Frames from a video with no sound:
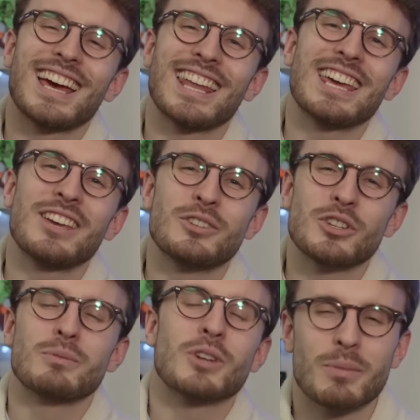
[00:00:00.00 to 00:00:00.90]
Hello there
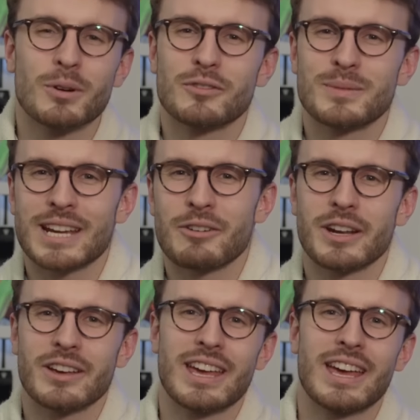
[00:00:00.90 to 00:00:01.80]
YouTube, John Porter from
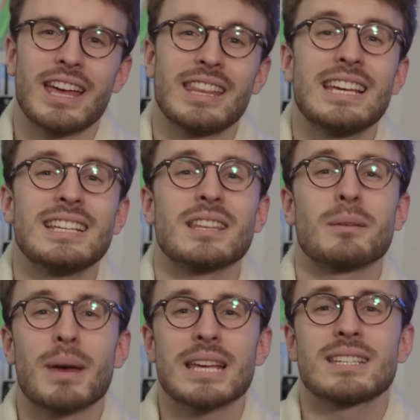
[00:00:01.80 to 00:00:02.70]
TechRadar here, and these are
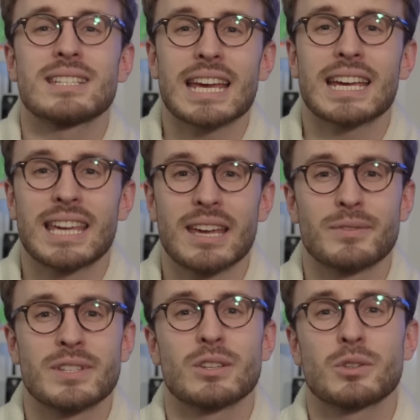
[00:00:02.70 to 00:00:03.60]
the best tech
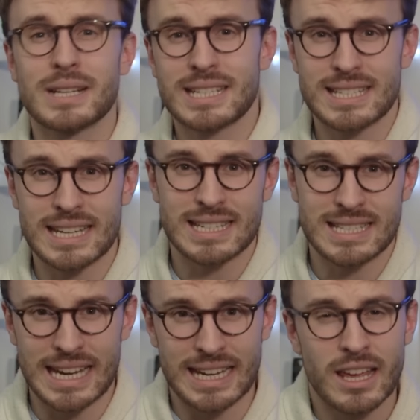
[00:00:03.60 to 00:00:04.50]
gifts
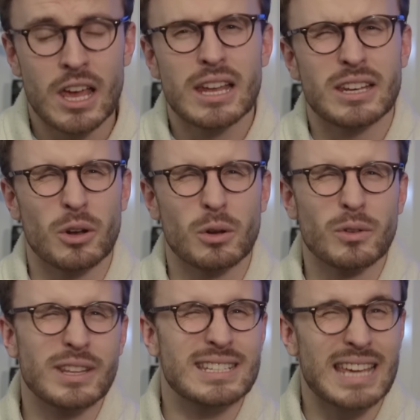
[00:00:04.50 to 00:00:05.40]
2016. Not
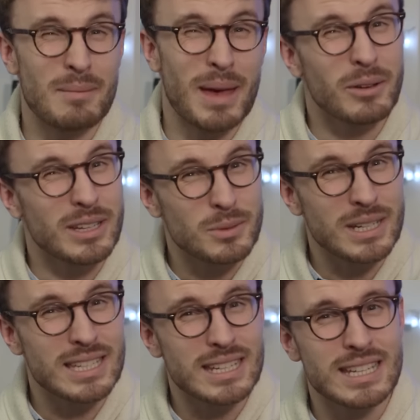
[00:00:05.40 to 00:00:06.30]
all of these came out in
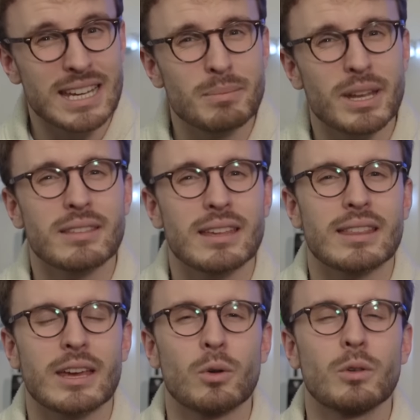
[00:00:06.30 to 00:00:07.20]
2016, but I
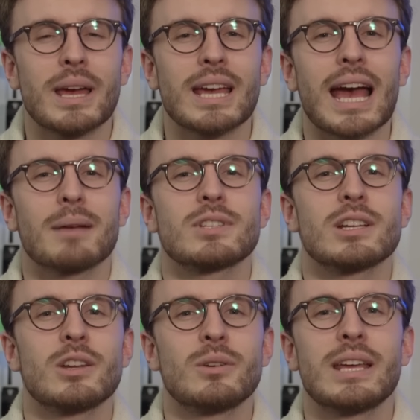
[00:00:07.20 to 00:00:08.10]
think they all make
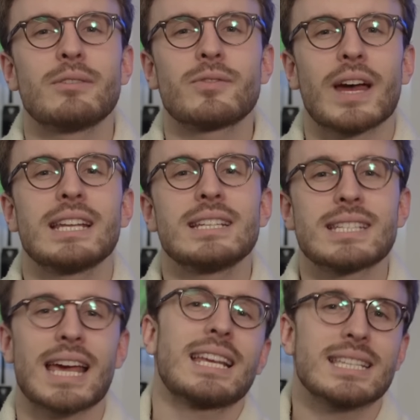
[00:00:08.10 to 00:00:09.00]
absolutely
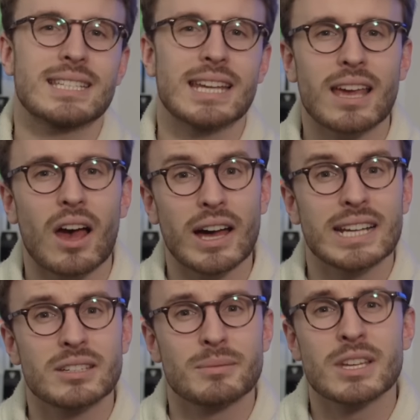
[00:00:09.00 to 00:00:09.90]
fantastic
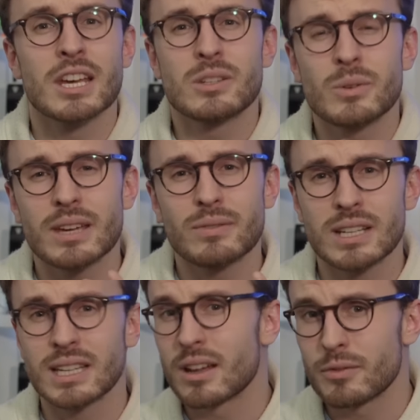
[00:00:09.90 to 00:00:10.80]
items to give
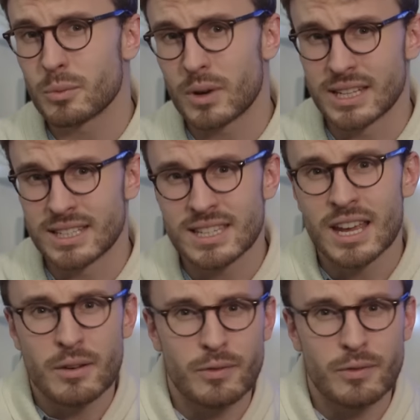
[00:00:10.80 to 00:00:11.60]
to loved ones